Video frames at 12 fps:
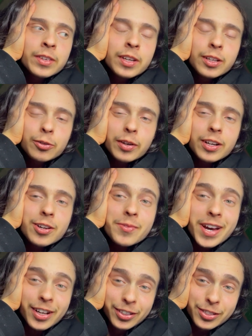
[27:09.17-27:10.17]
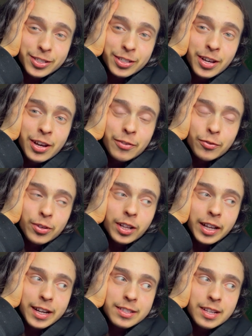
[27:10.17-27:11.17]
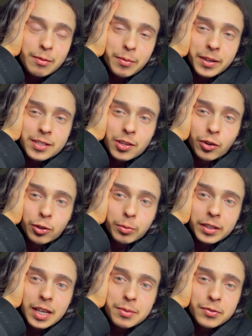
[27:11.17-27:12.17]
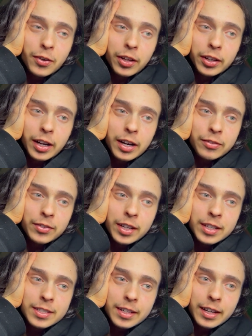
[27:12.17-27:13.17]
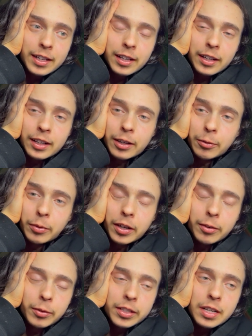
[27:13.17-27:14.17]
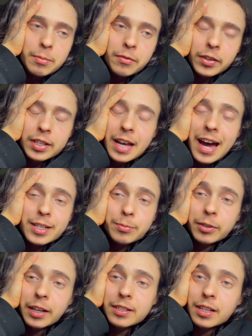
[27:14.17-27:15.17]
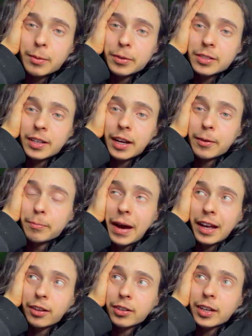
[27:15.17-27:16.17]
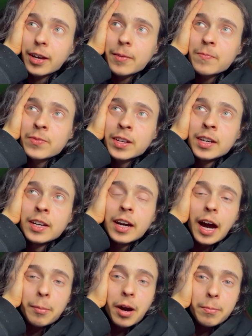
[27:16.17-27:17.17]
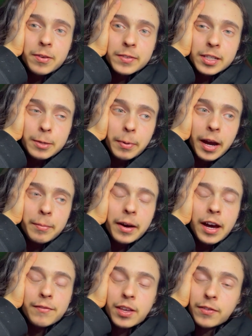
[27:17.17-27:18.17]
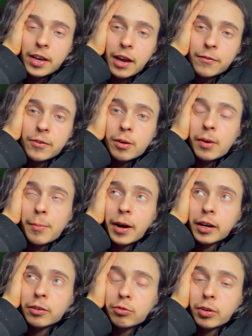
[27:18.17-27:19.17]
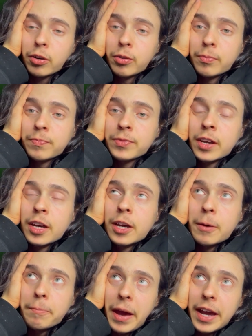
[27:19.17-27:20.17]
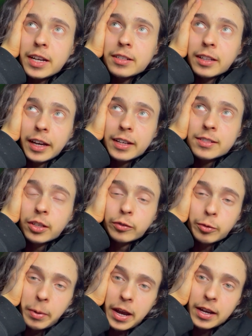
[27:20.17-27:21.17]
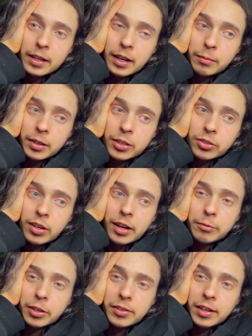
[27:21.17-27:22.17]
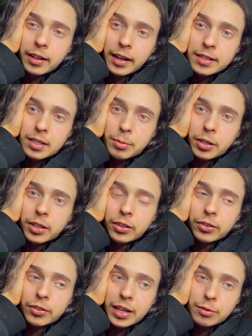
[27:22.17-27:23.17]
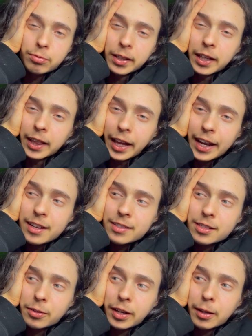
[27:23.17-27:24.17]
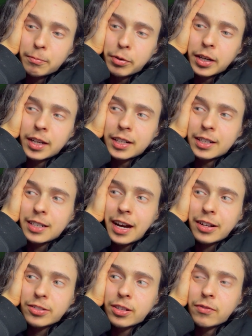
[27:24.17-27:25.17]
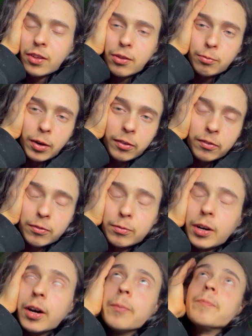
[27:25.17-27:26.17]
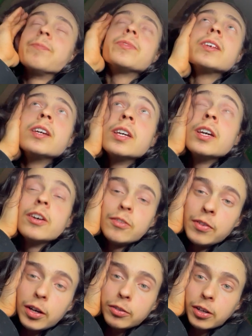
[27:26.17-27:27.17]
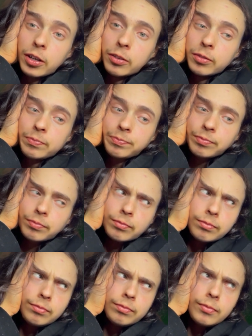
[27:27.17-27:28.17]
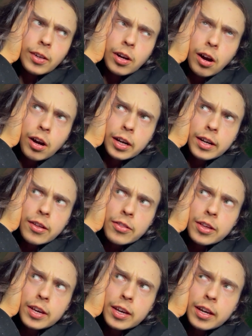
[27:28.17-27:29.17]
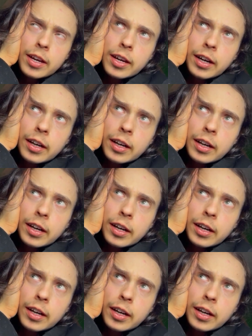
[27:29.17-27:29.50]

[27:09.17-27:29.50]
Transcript: create a new hilt for the lightsaber, because the old one keeps falling off, and it's like what type of Hasbro lightsaber? It's kind of bad looking. I bought PVC pipe, I have EVA foam, I bought chrome paint, like silver paint, and I'm gonna try and recreate a lightsaber hilt that's really light so I can put it and attach it with Velcro on the